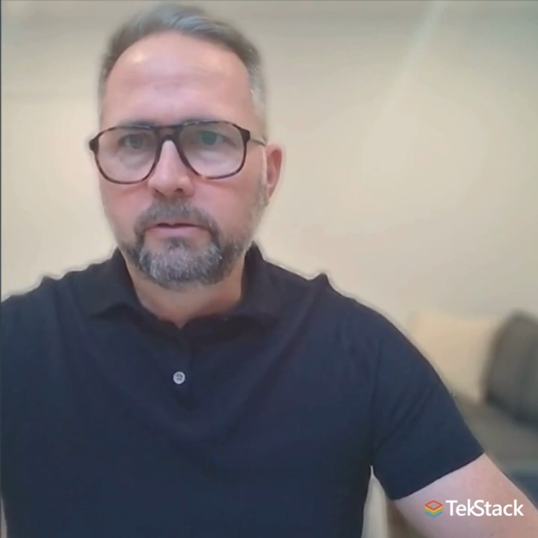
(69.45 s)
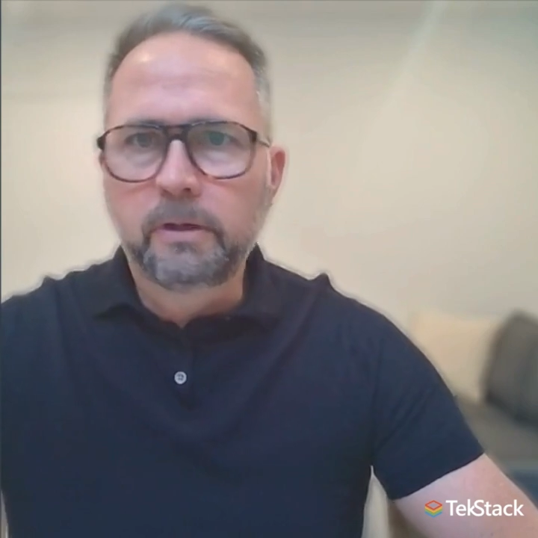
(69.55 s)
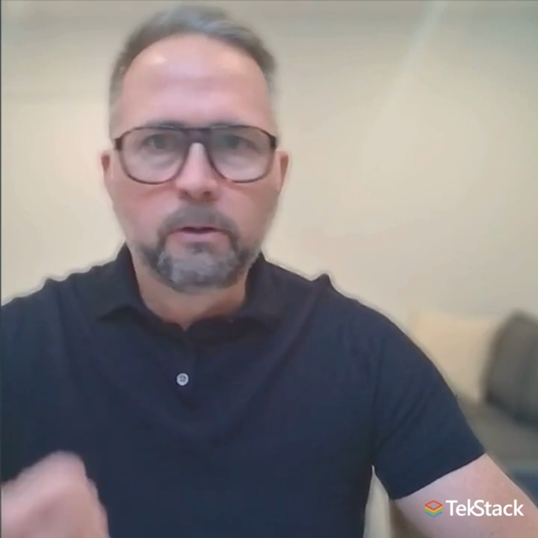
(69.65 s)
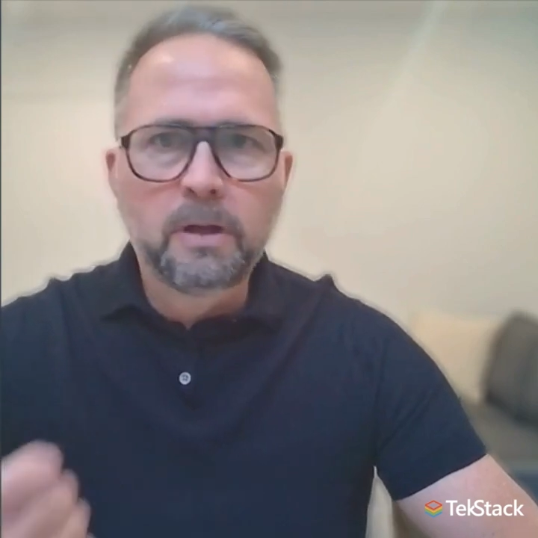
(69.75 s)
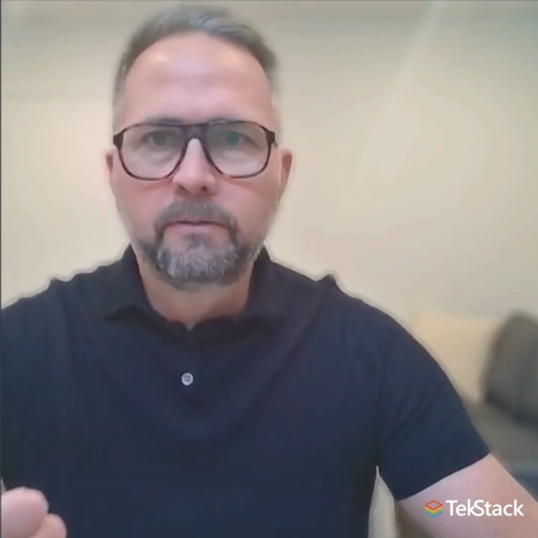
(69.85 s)
I
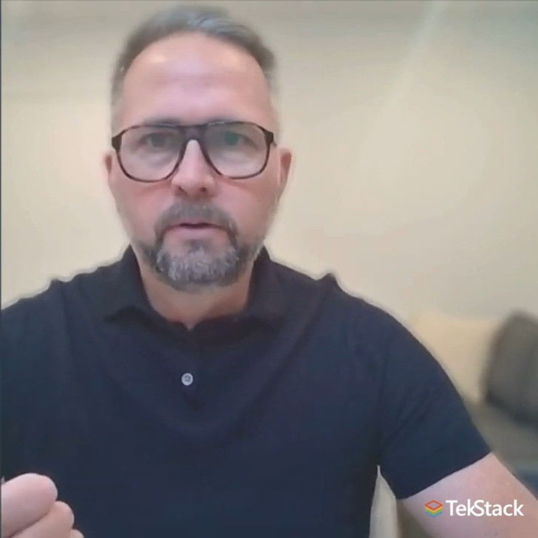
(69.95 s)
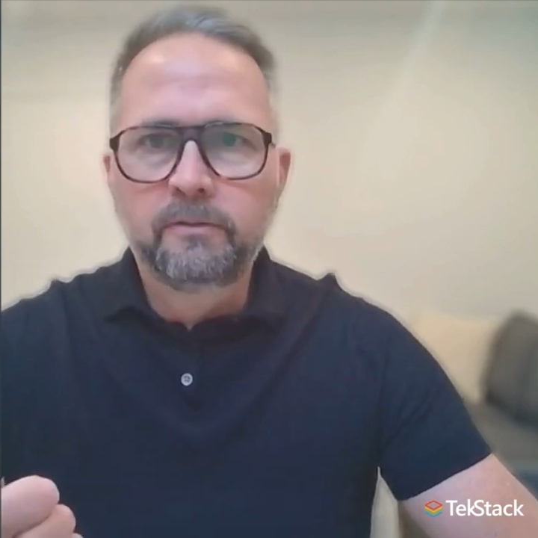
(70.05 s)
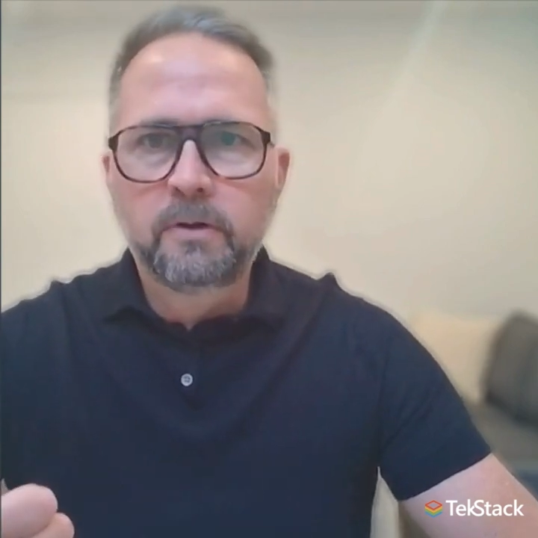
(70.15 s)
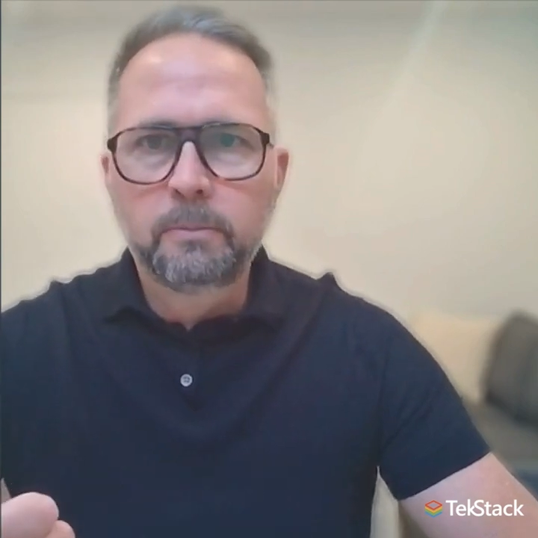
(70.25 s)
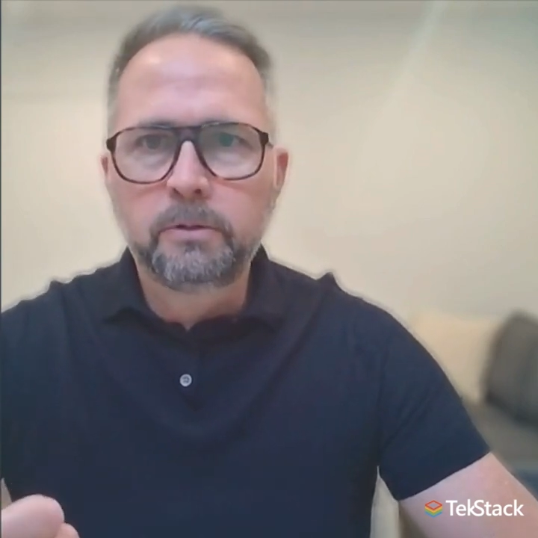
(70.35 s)
don't have enough
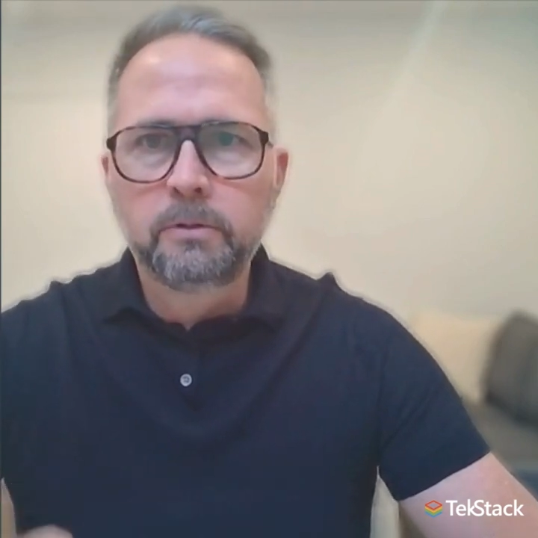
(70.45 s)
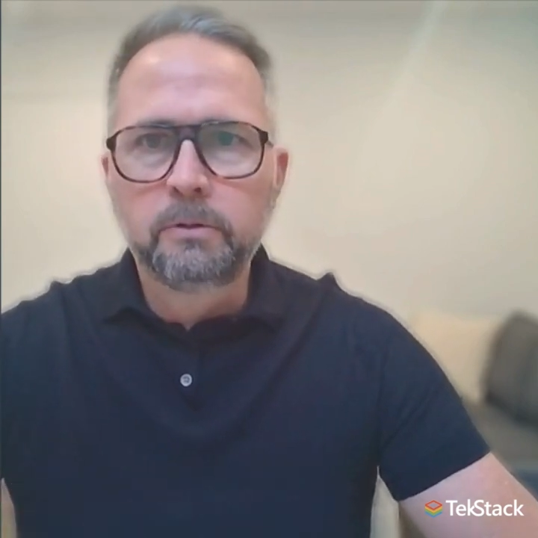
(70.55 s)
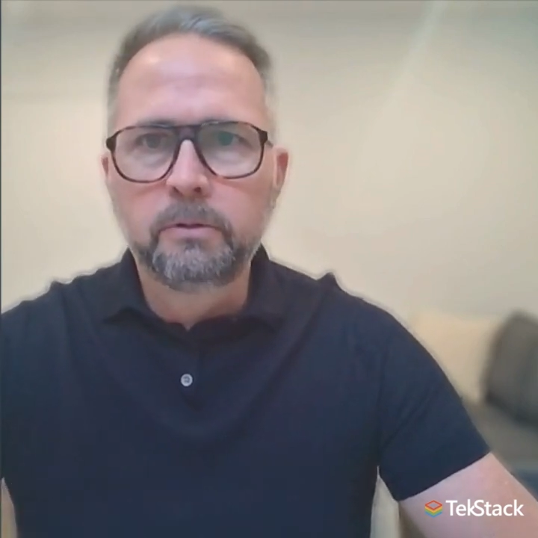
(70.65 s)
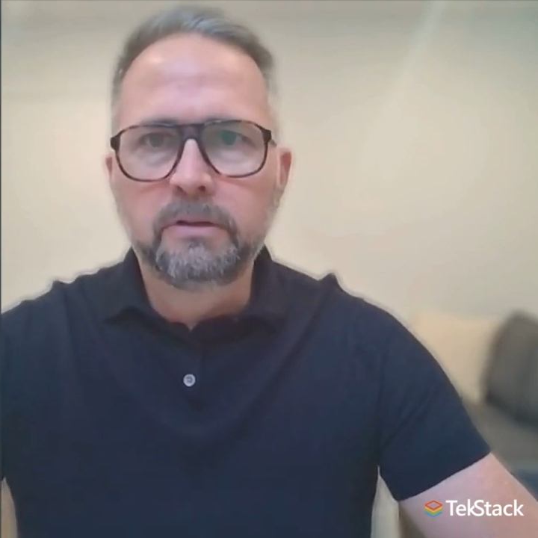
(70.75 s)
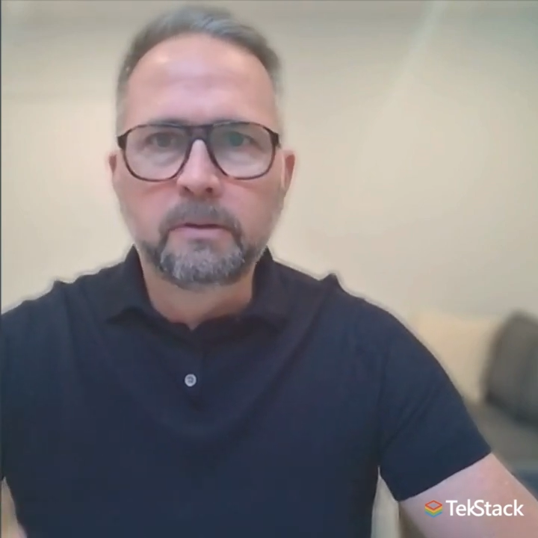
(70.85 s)

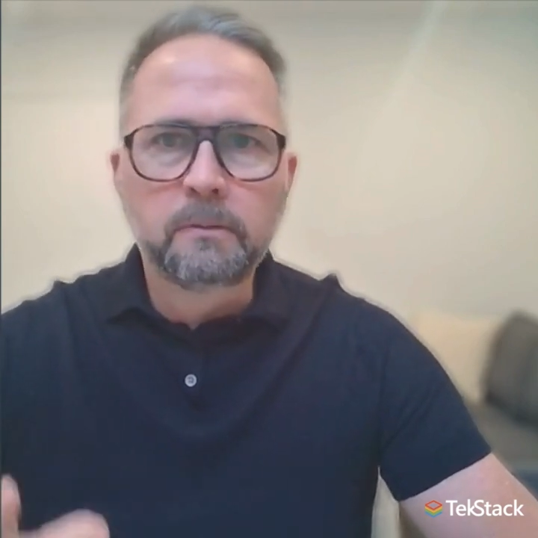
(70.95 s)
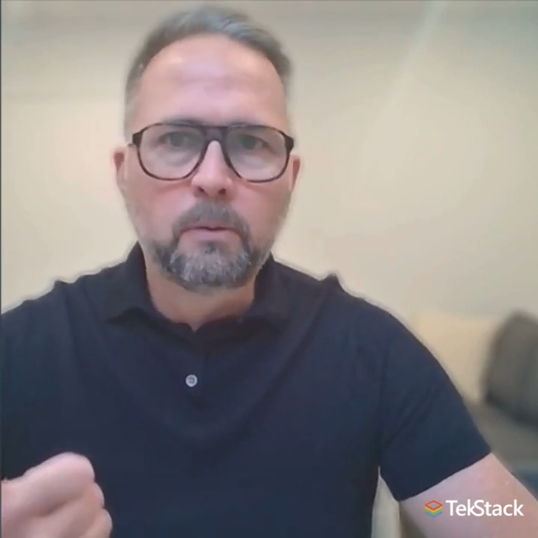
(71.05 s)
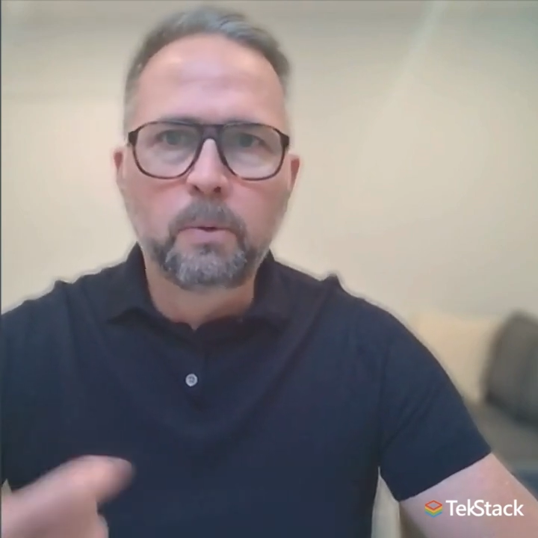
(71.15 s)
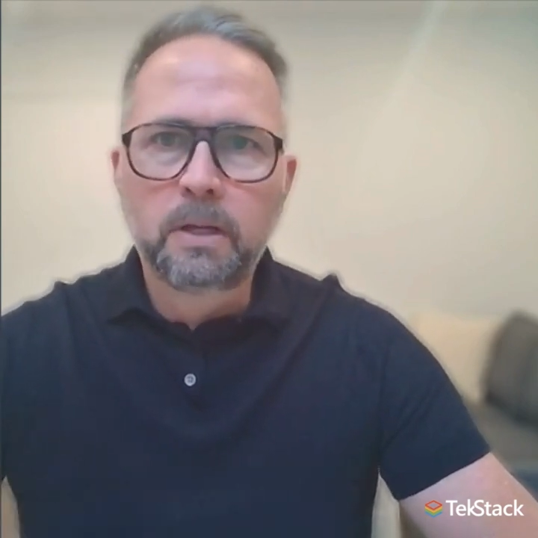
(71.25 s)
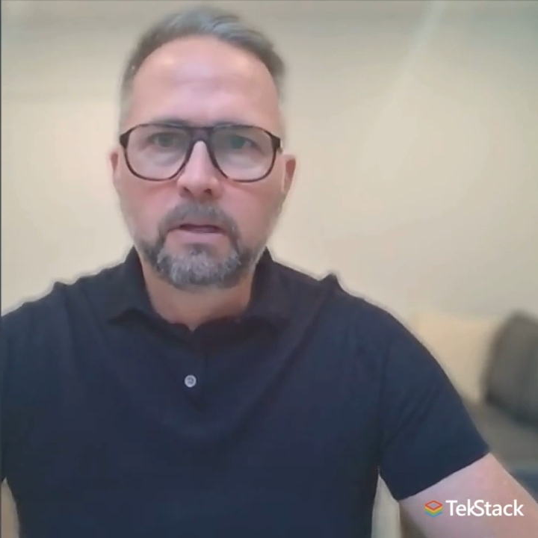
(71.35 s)
opportunities. I'm
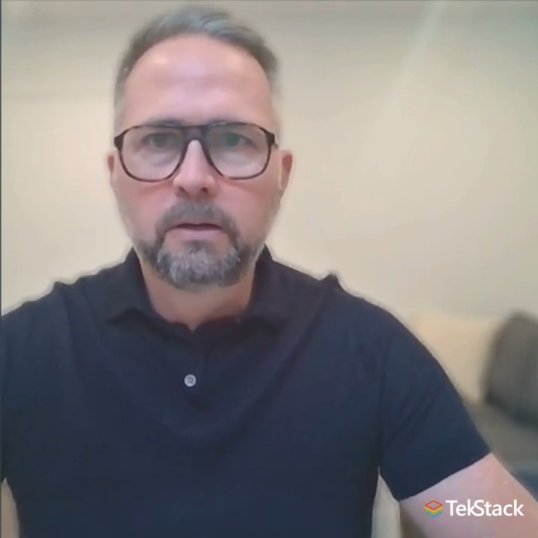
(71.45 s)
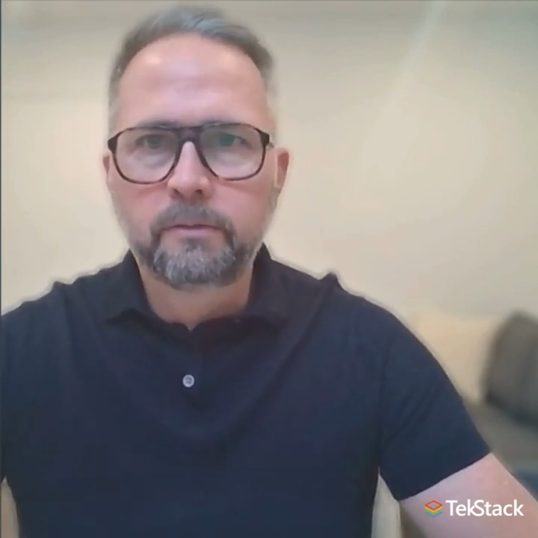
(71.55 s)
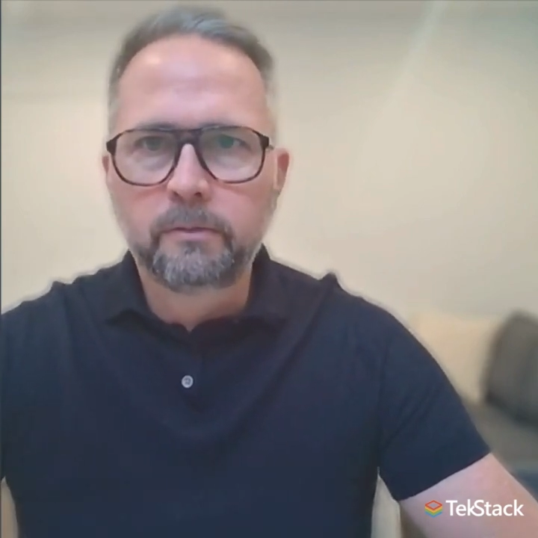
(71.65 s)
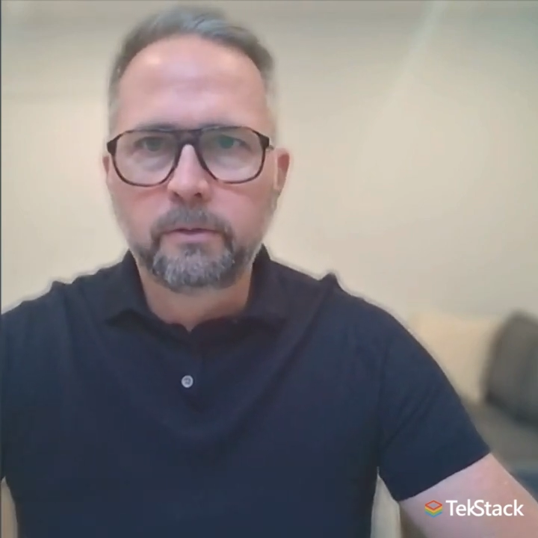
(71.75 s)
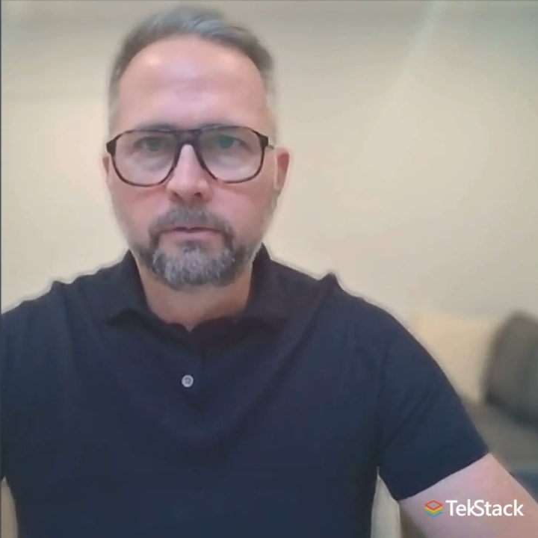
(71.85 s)
not winning enough
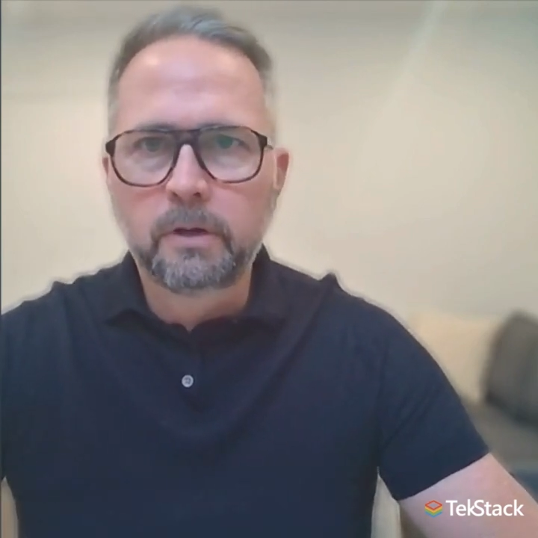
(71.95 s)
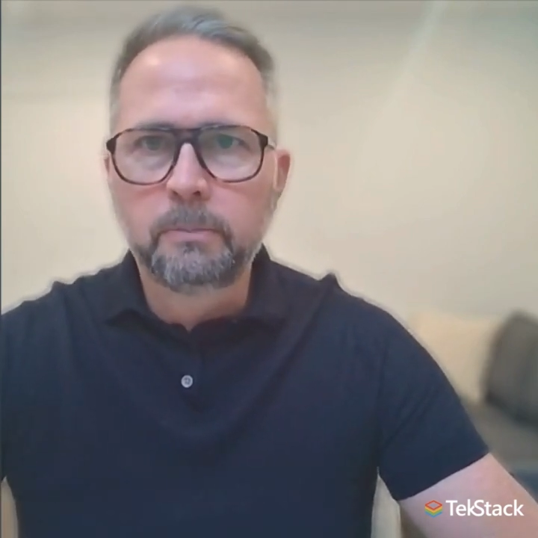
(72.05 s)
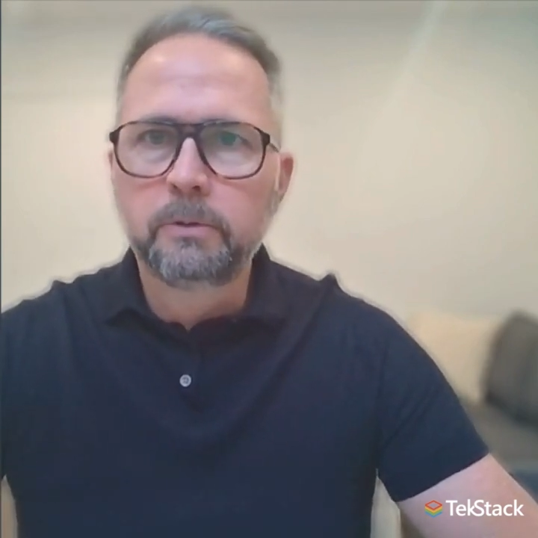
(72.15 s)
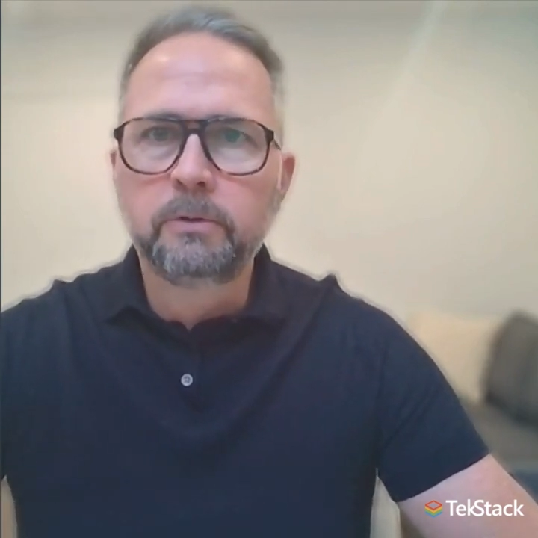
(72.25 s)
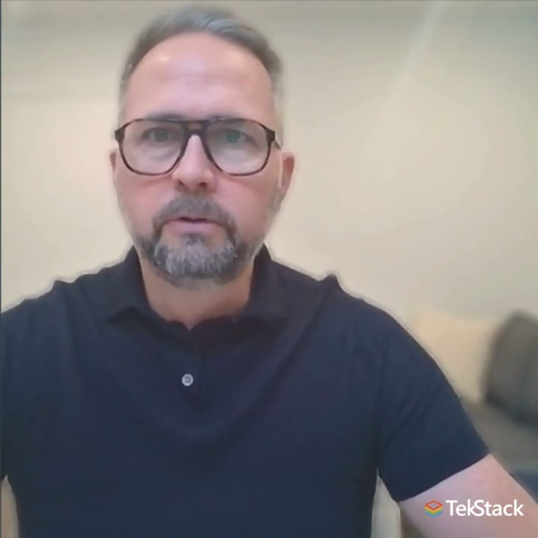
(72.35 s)
of those
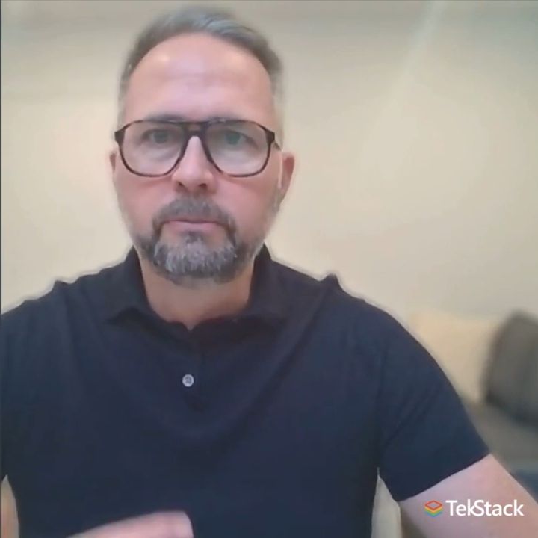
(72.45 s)
opportunities.